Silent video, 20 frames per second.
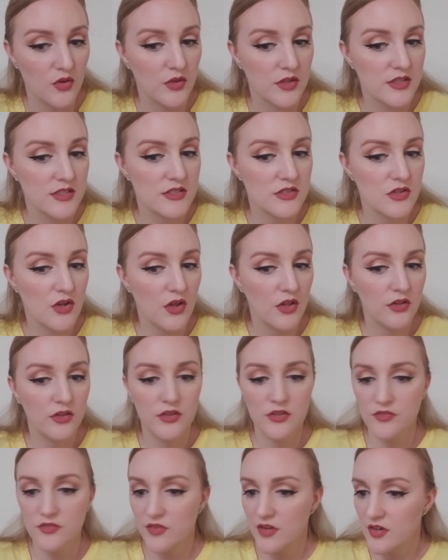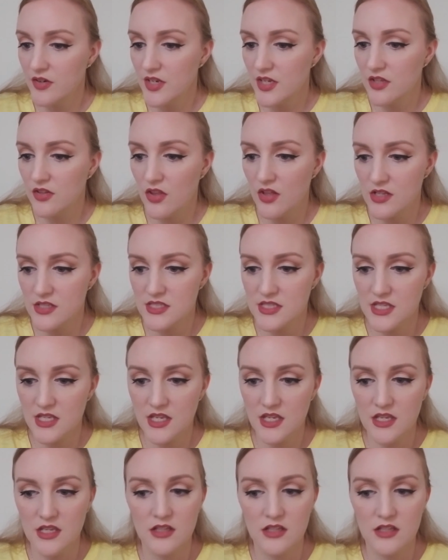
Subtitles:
It does not look very glossy.